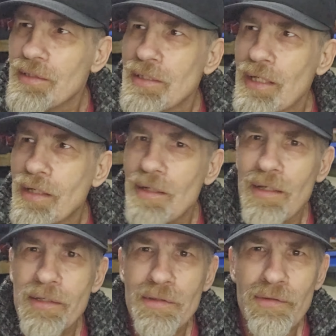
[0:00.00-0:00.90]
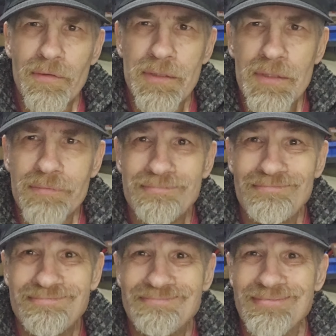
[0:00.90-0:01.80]
Carolina Rose.
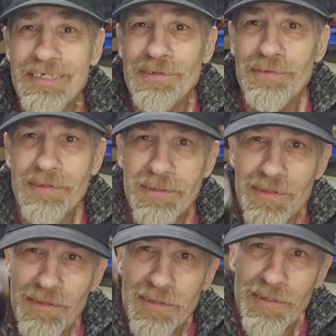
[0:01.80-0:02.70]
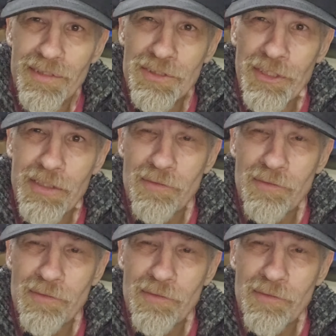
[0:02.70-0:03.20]
So cheers